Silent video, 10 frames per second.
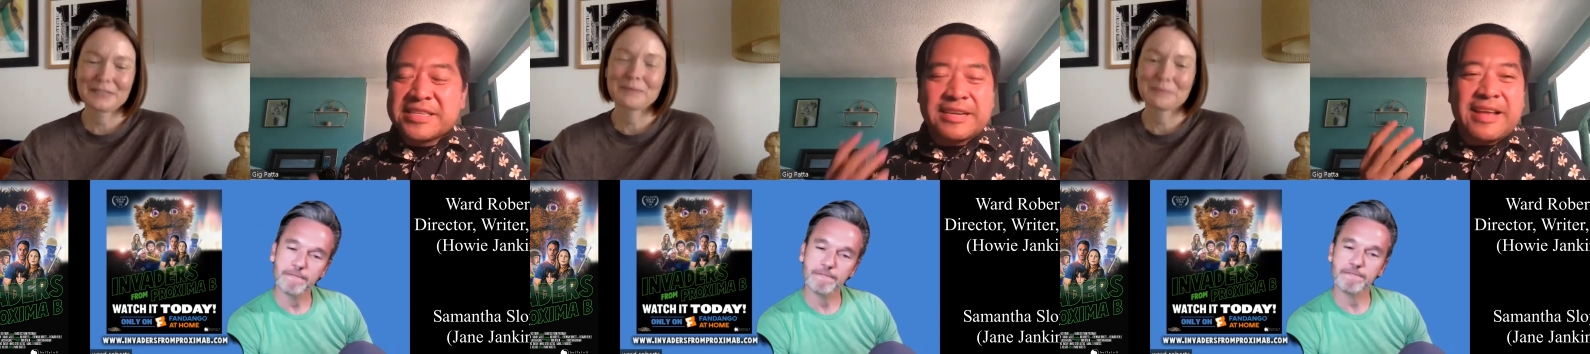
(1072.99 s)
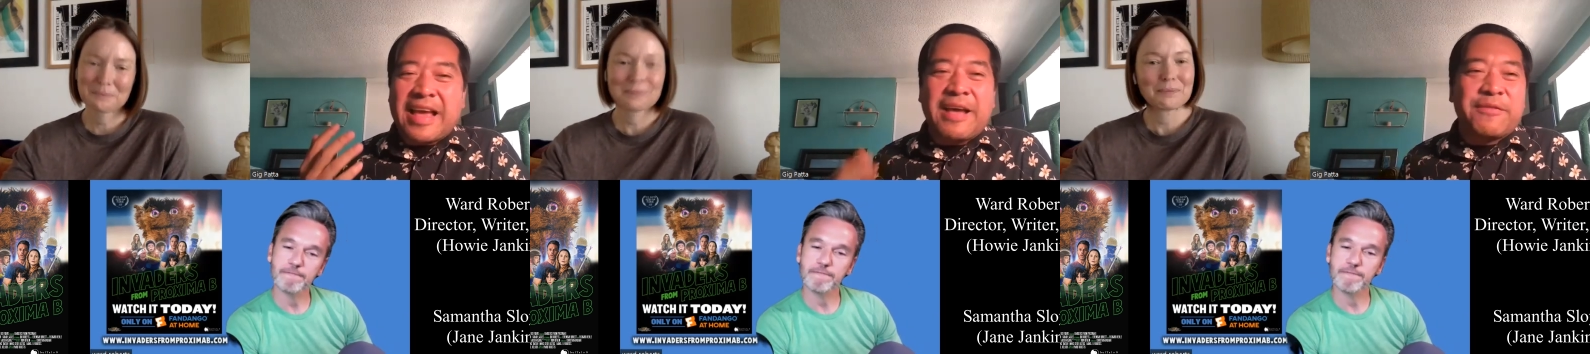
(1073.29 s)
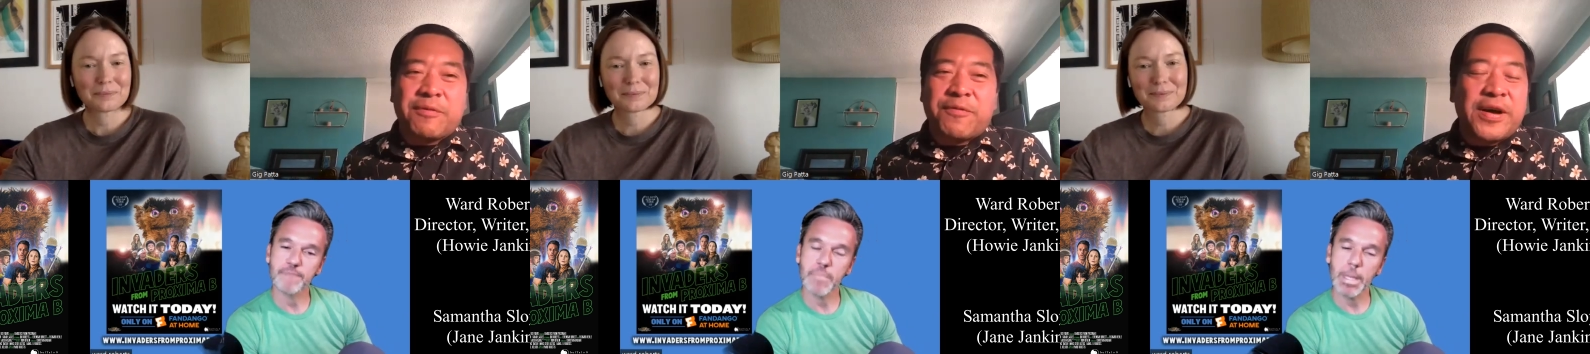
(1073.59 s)
Speaker 1: And
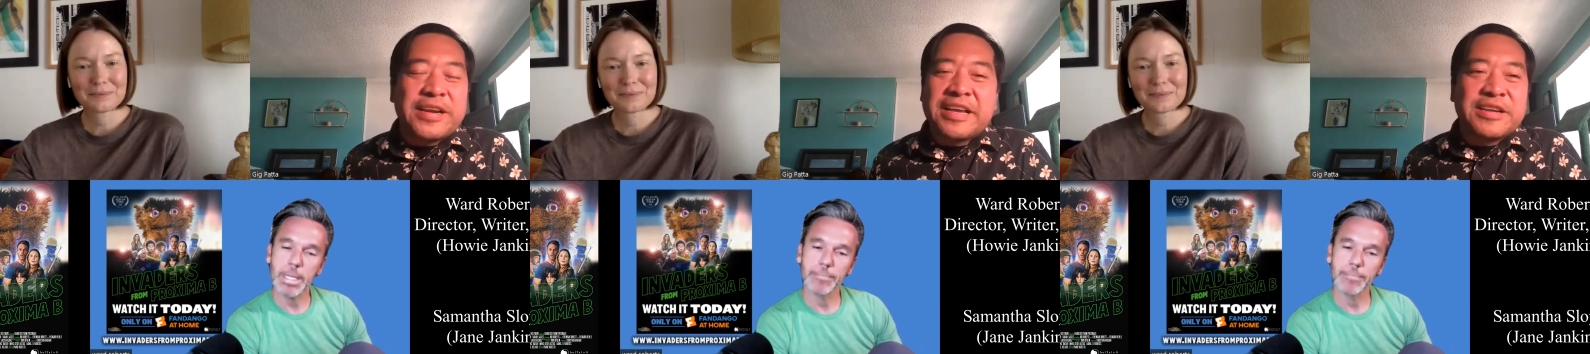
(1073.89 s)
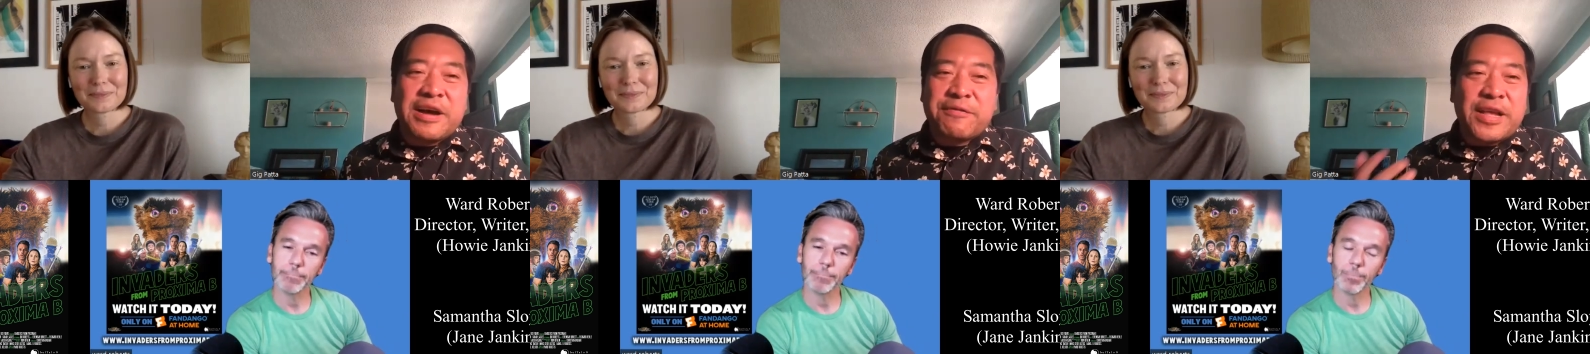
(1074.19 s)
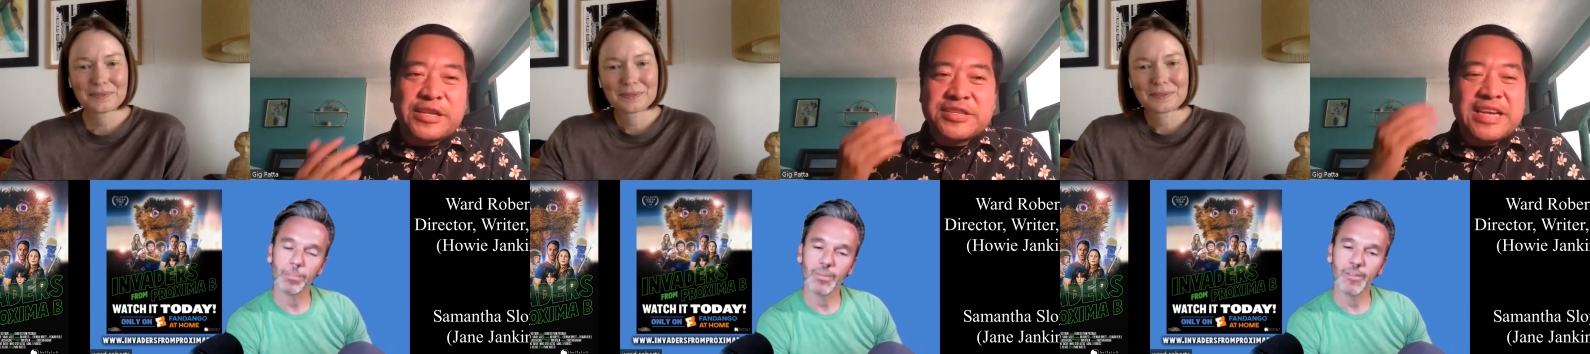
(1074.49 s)
and funny enough,
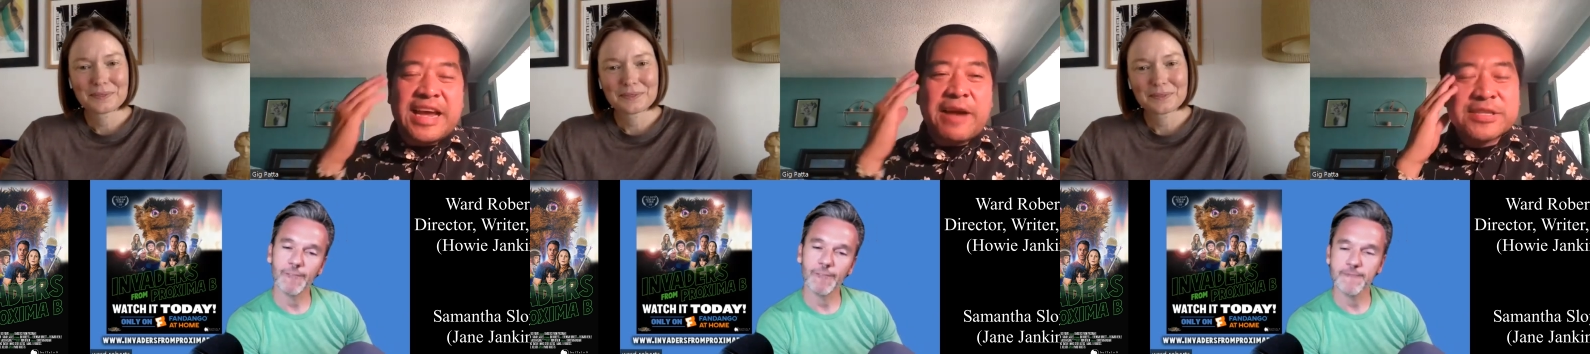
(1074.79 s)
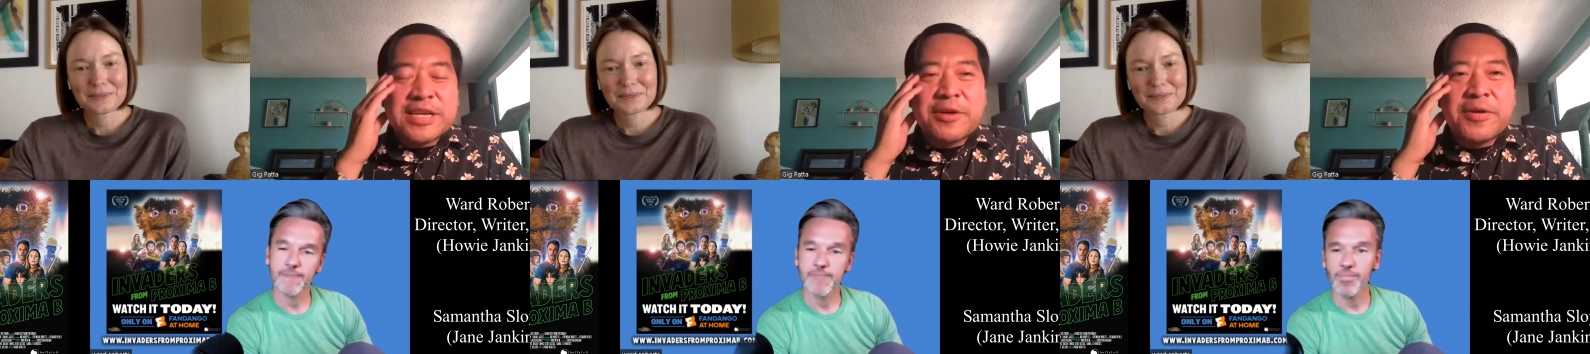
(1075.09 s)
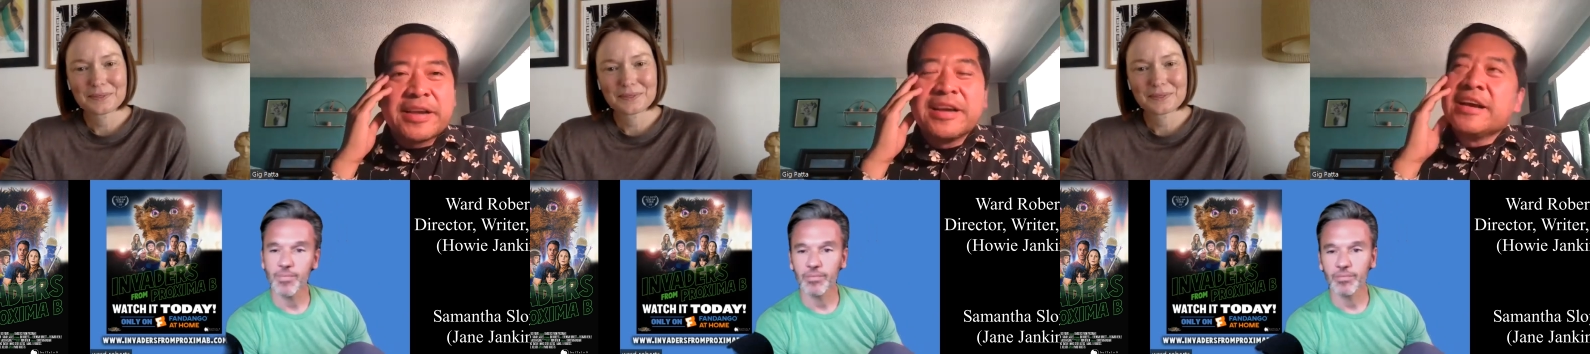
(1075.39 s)
like today, I was like
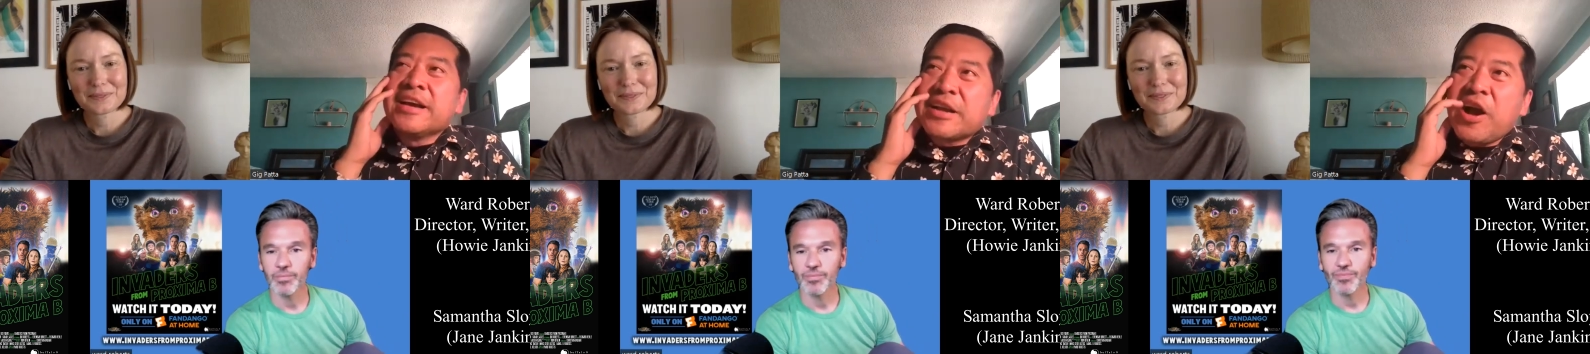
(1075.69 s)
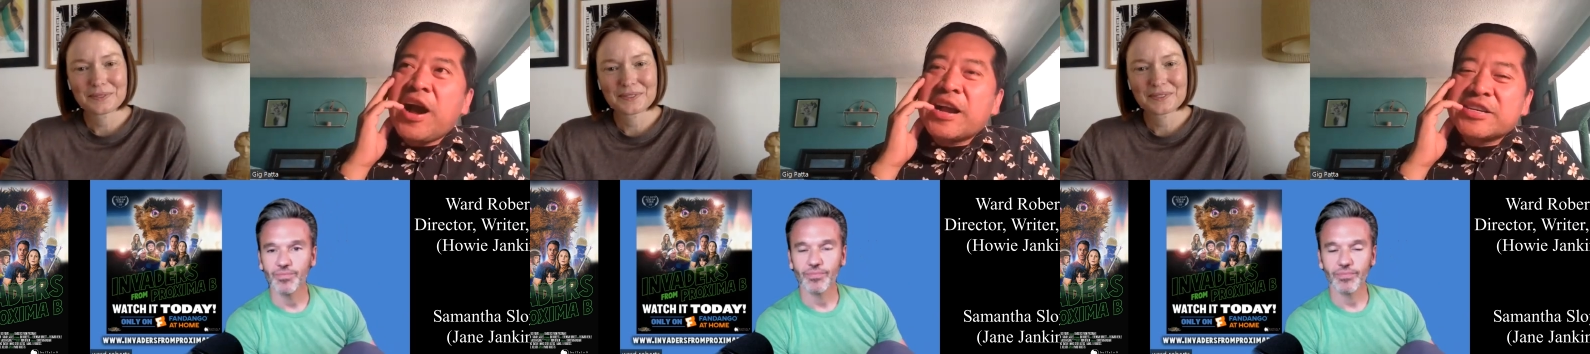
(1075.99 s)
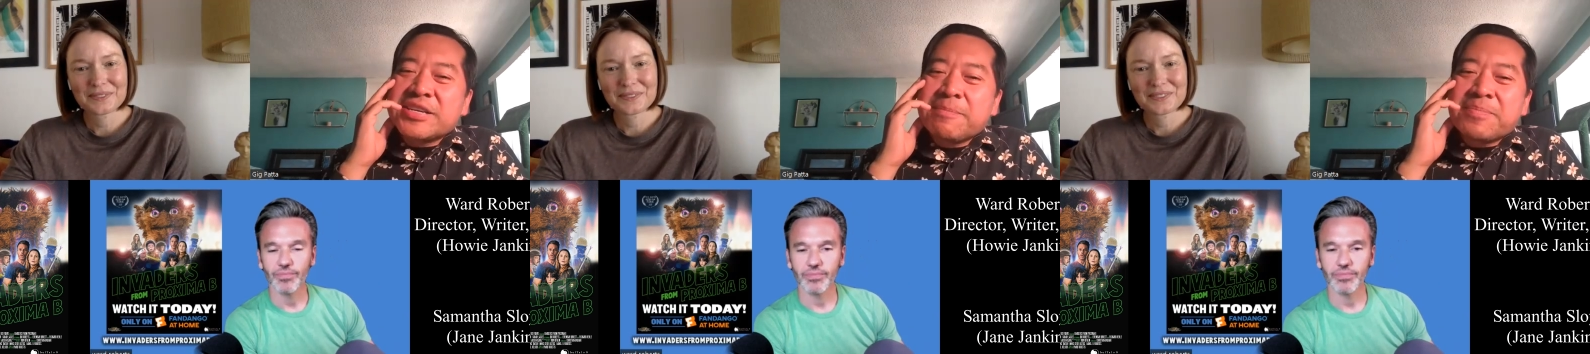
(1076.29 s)
going,
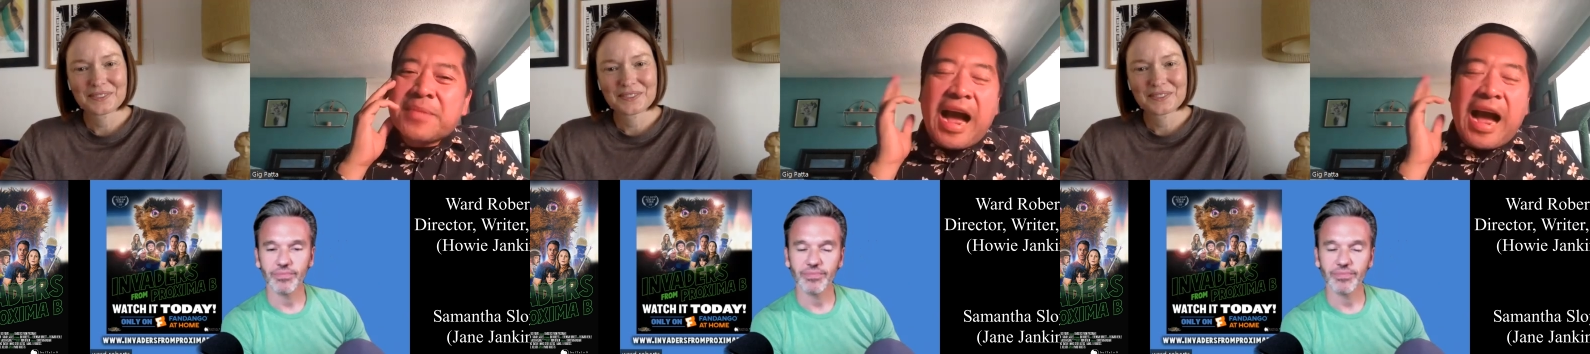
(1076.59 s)
gosh.